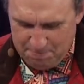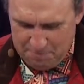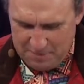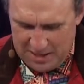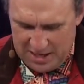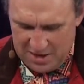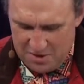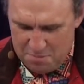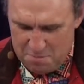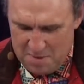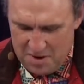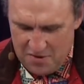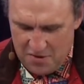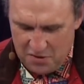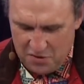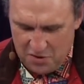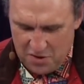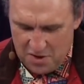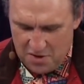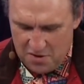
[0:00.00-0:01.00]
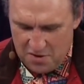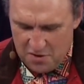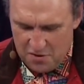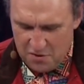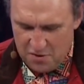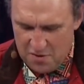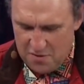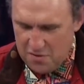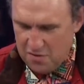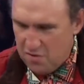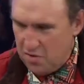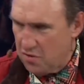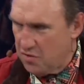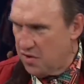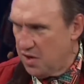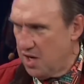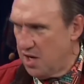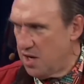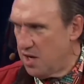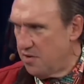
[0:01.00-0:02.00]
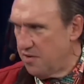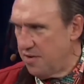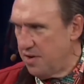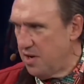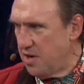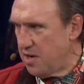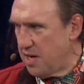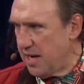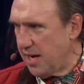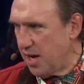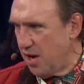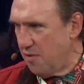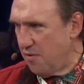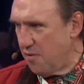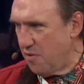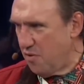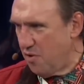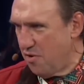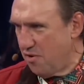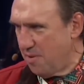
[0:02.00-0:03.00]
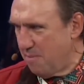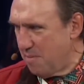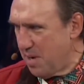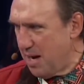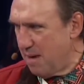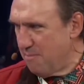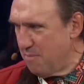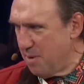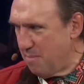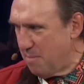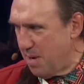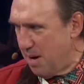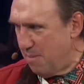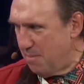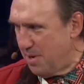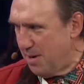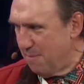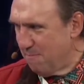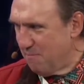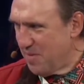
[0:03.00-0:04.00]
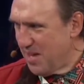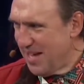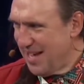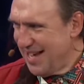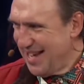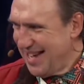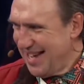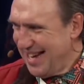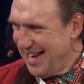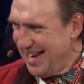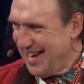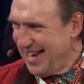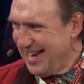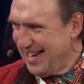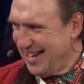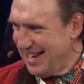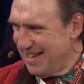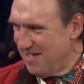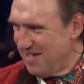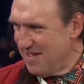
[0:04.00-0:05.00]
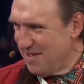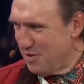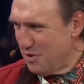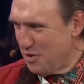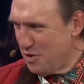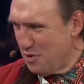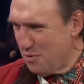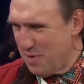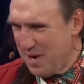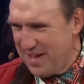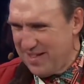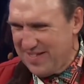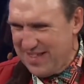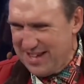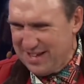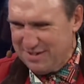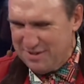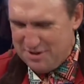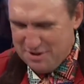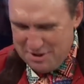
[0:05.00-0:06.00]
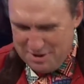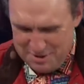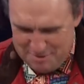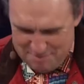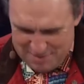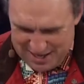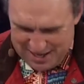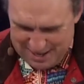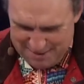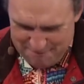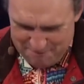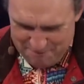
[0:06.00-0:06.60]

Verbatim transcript: His mother said to the servant, so she did, she like overrode him. I'm your mama, and this is the way things are going to be.